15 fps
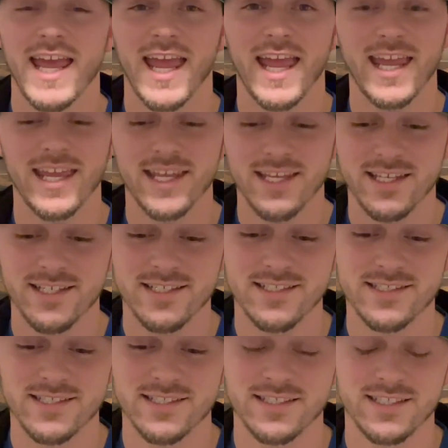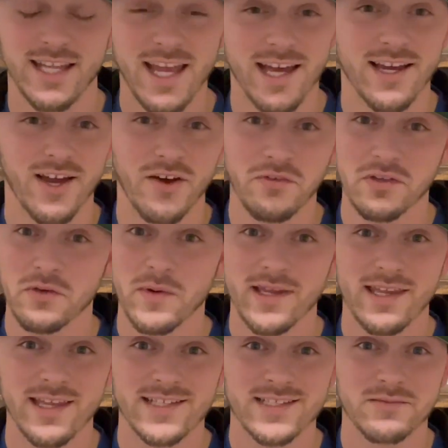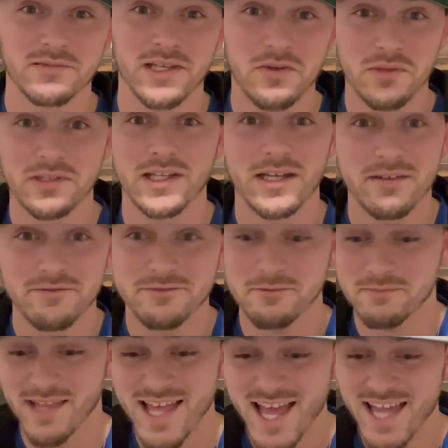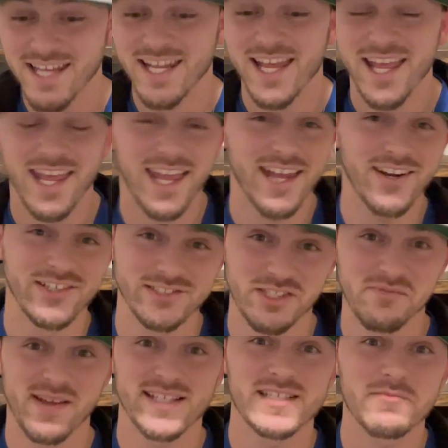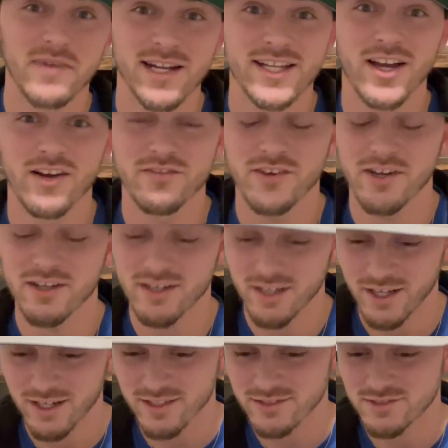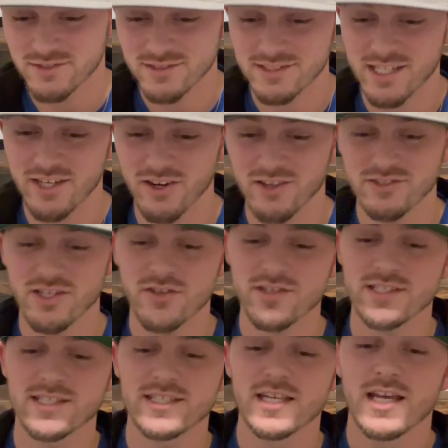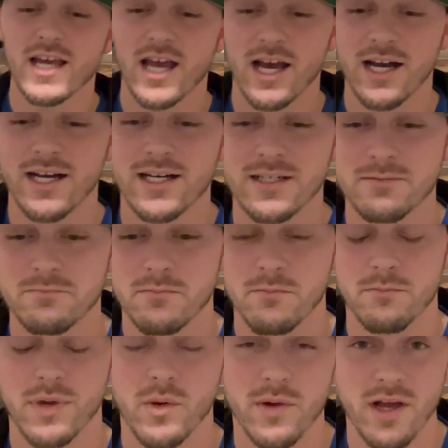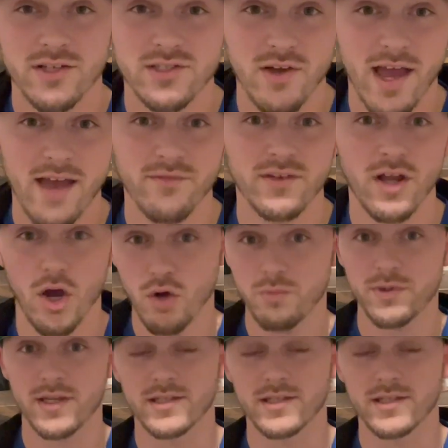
And yeah, hopefully we can get some liquid love from that and also make some money off our staking our tokens. But we also have an OP.